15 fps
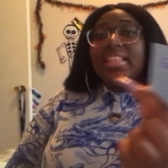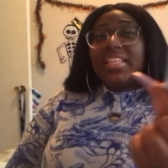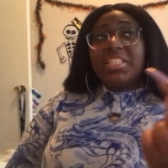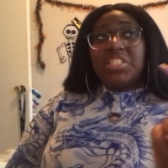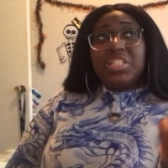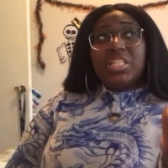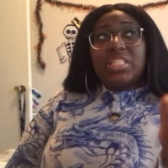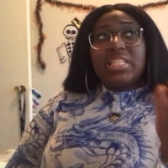
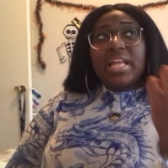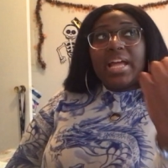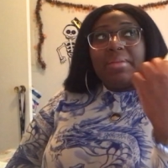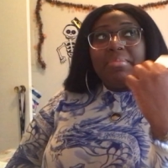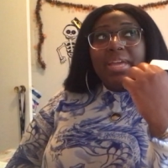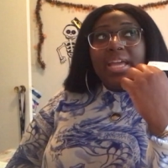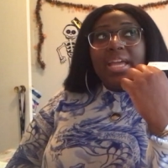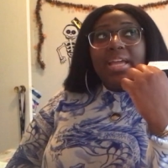It's just
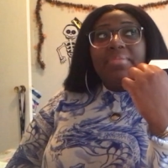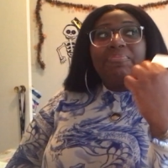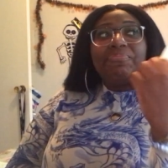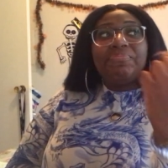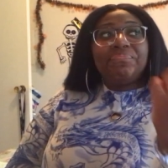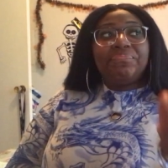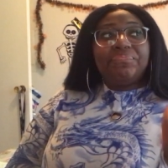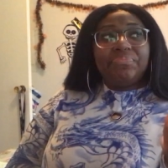like, man,
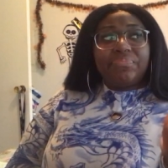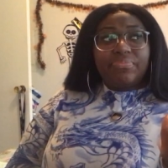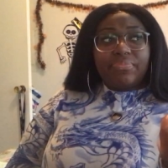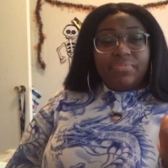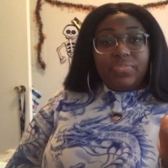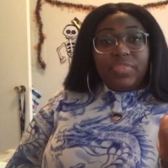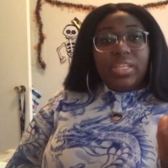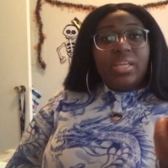
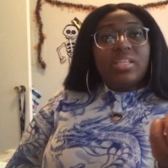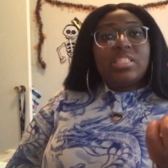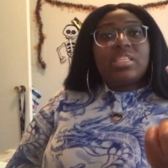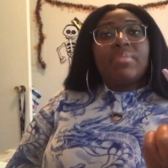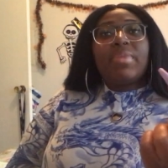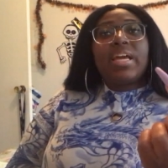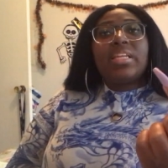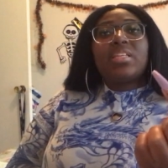
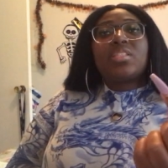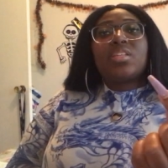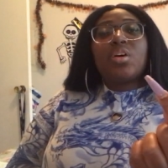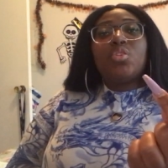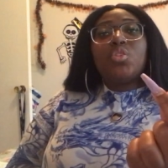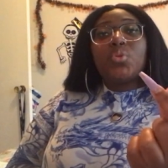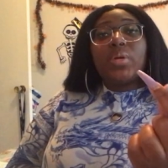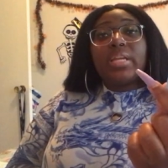somebody
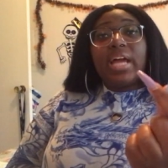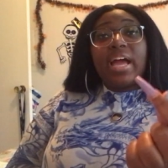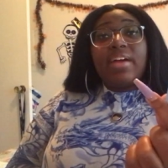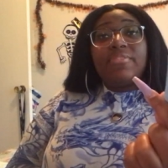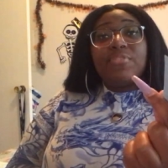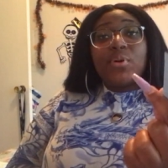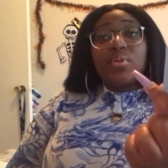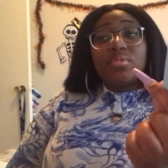sold you an
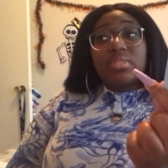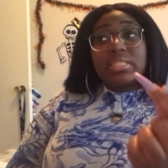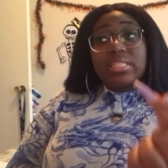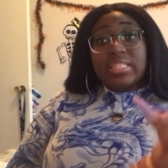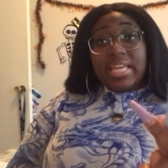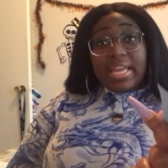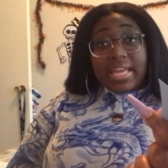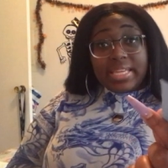iPhone
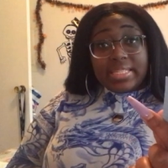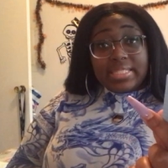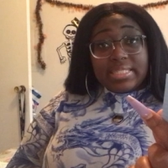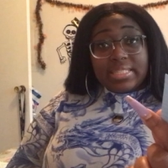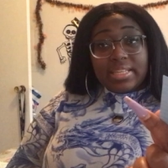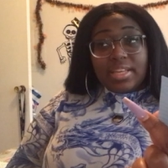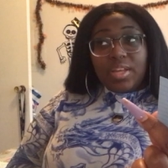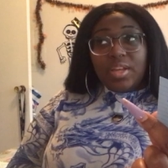6,
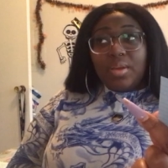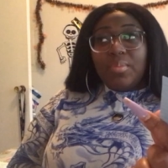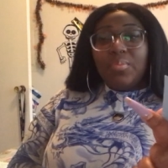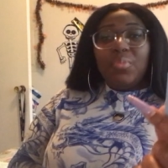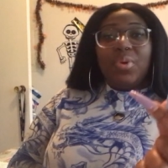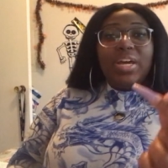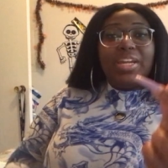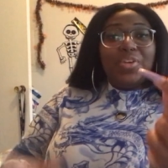
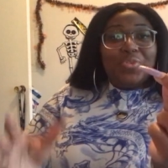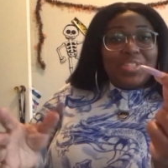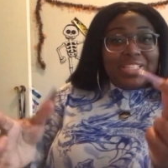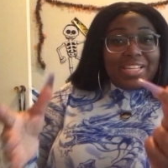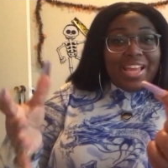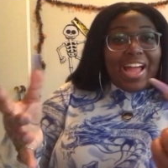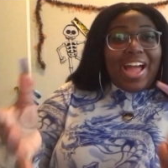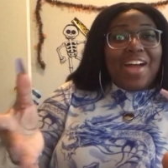but it was
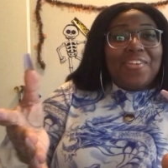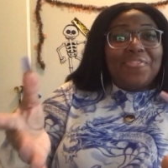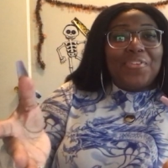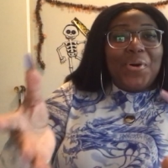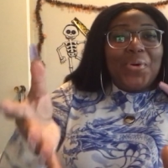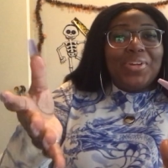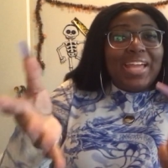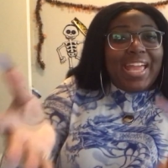in an
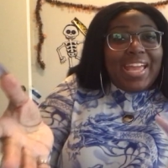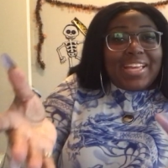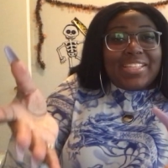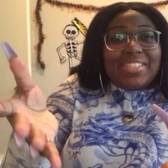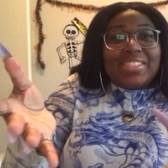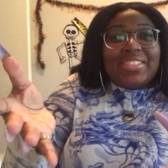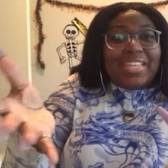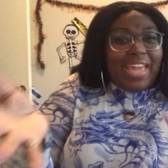iPhone
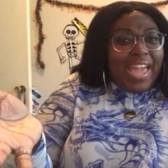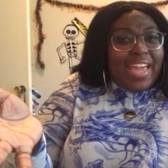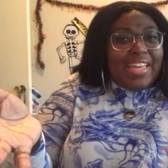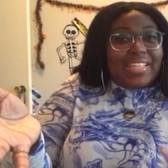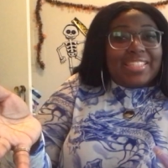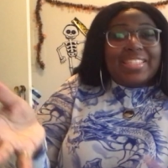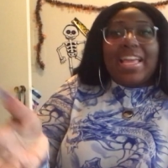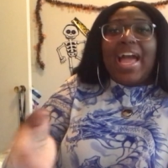X
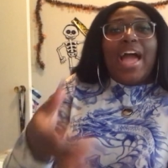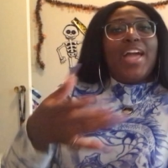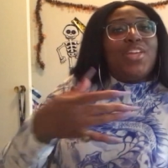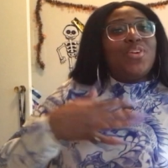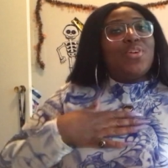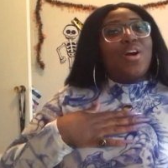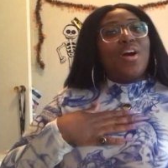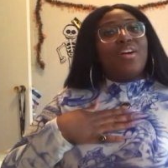case. How
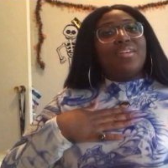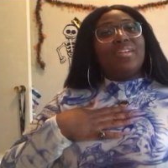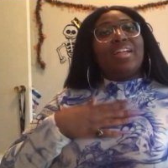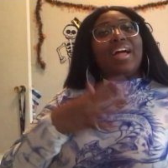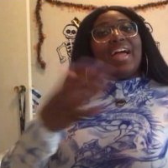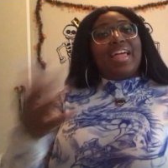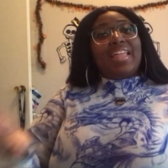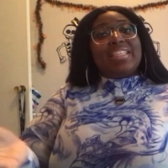you going to
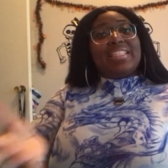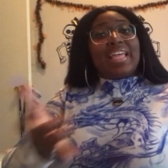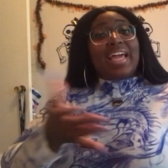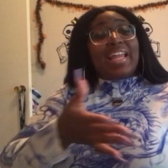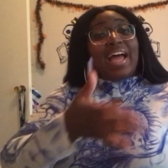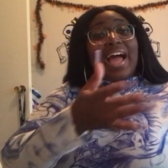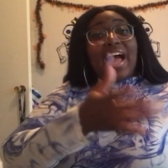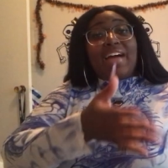it's
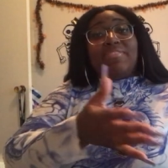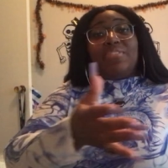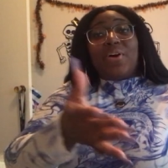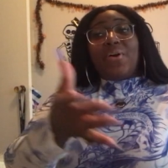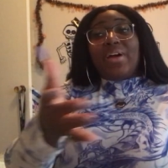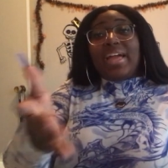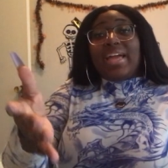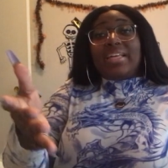had an
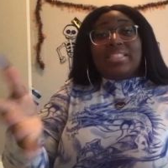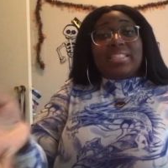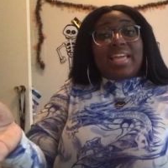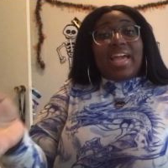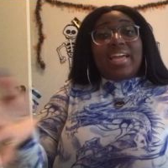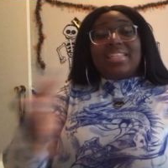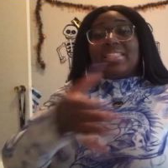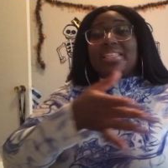iPhone X
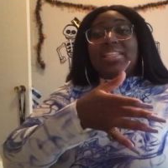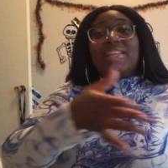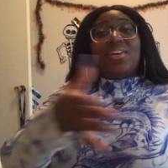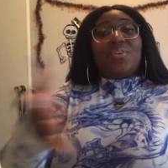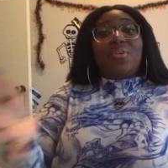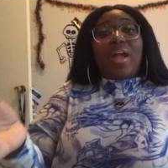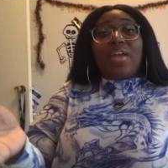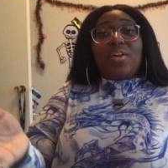case. It
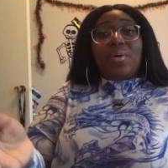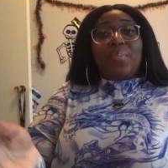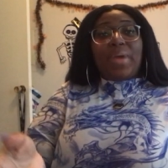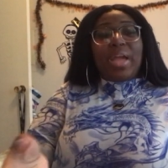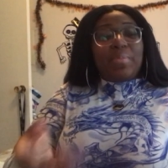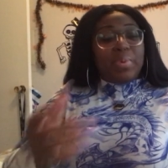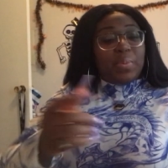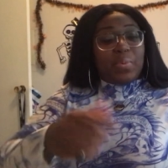looked great on
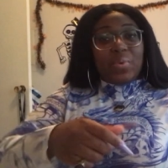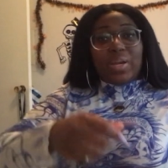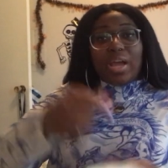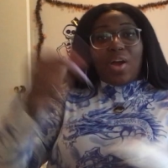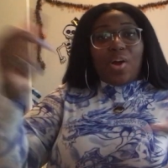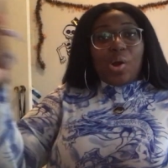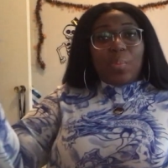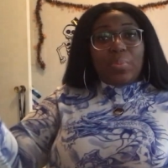paper, but when
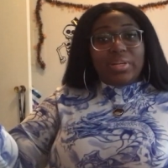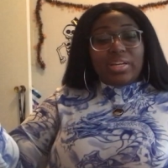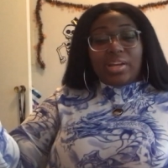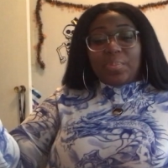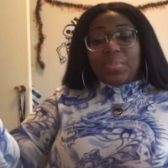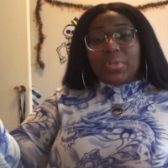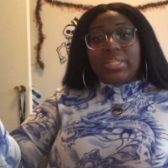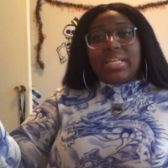I opened it
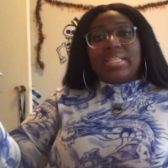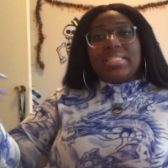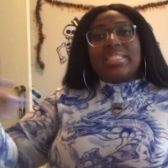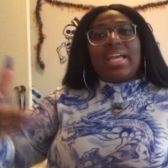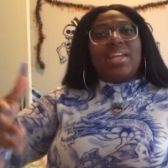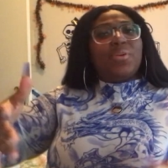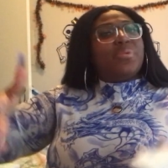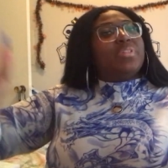up on the
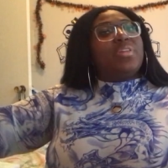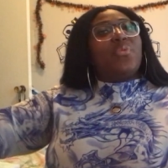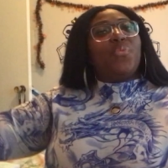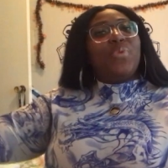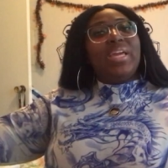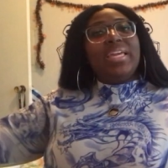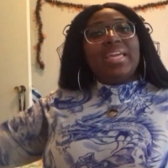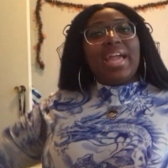inside, it was a
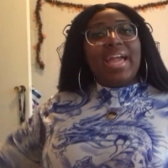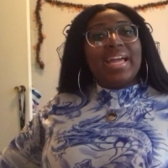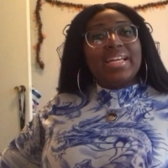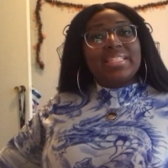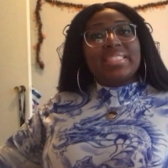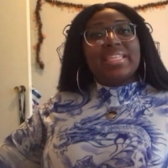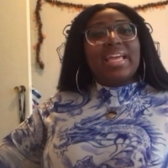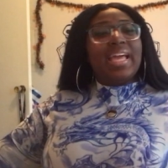weak ass